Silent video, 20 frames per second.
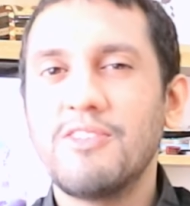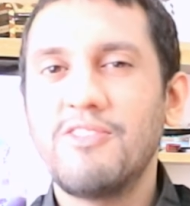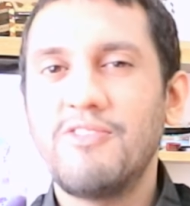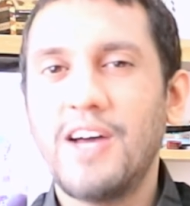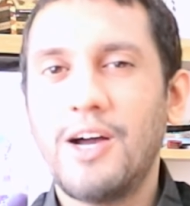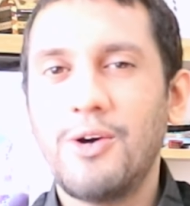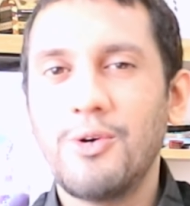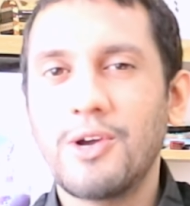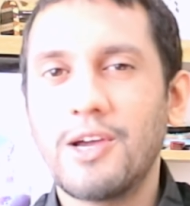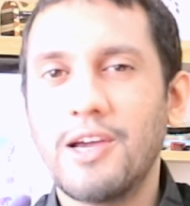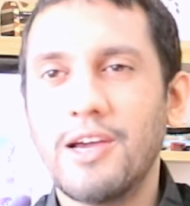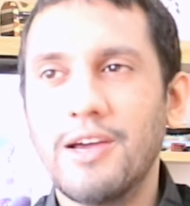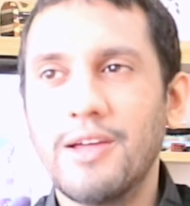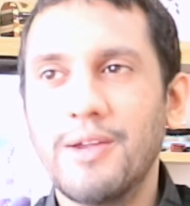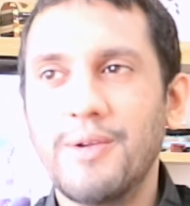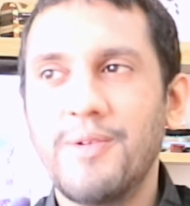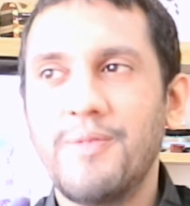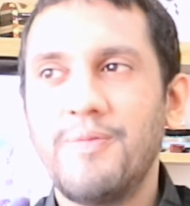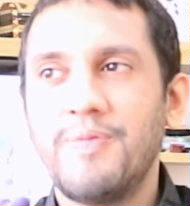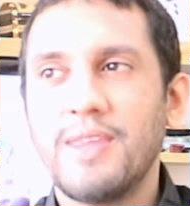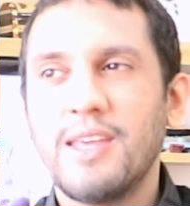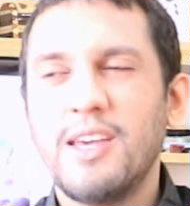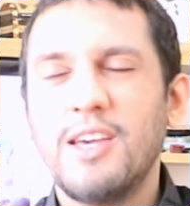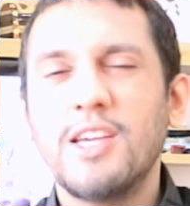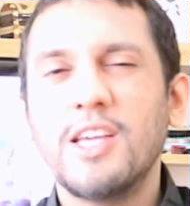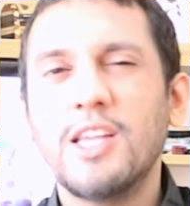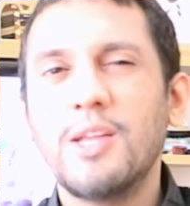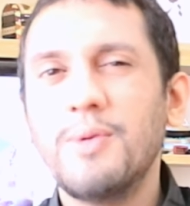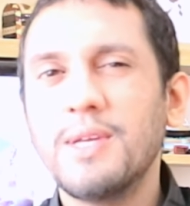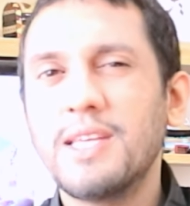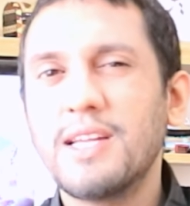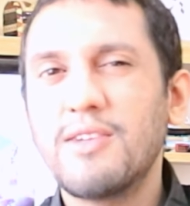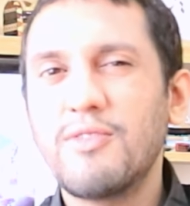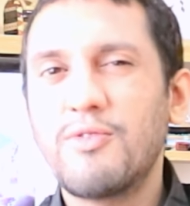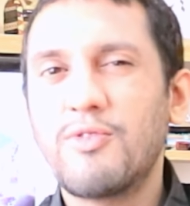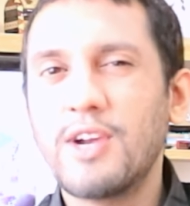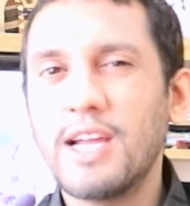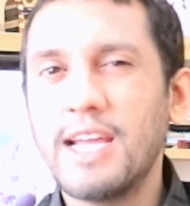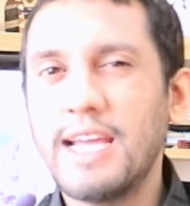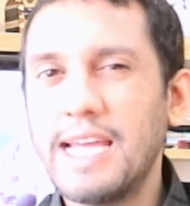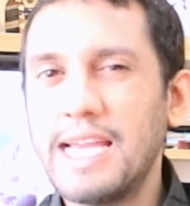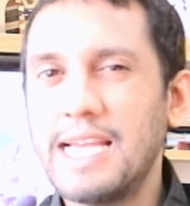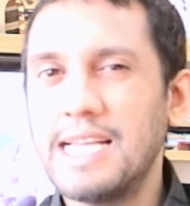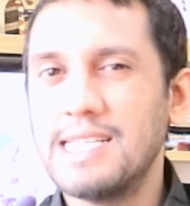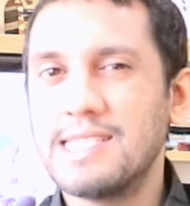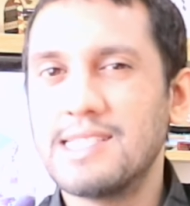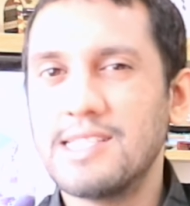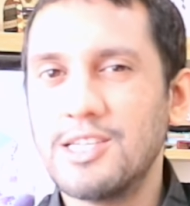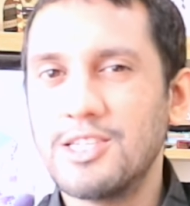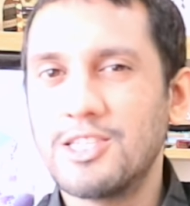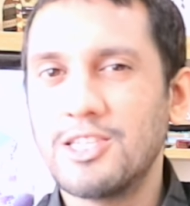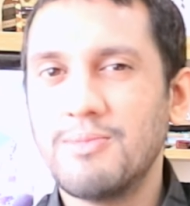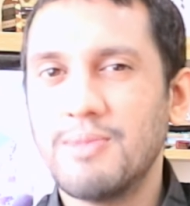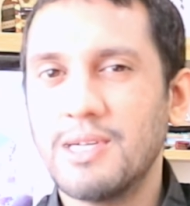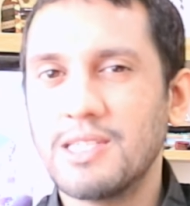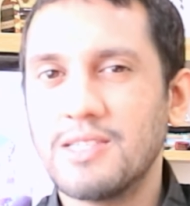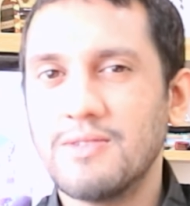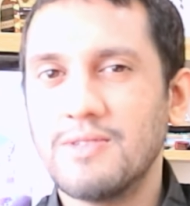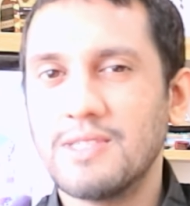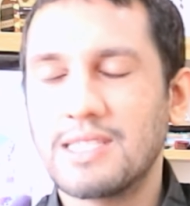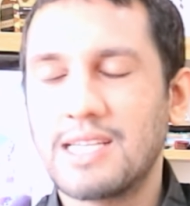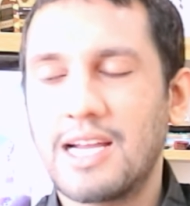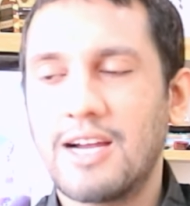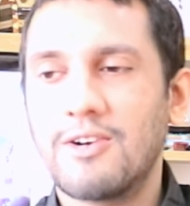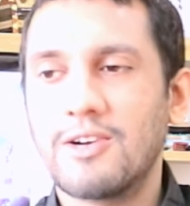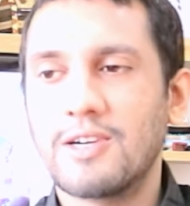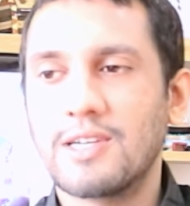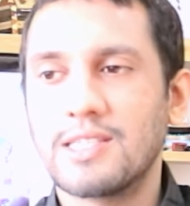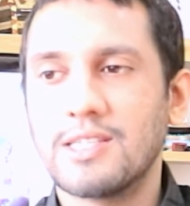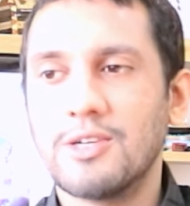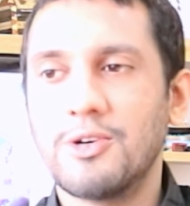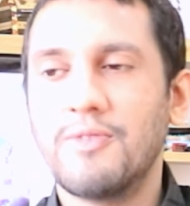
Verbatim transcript: of Falcon, you know, we didn't really see too much of his character.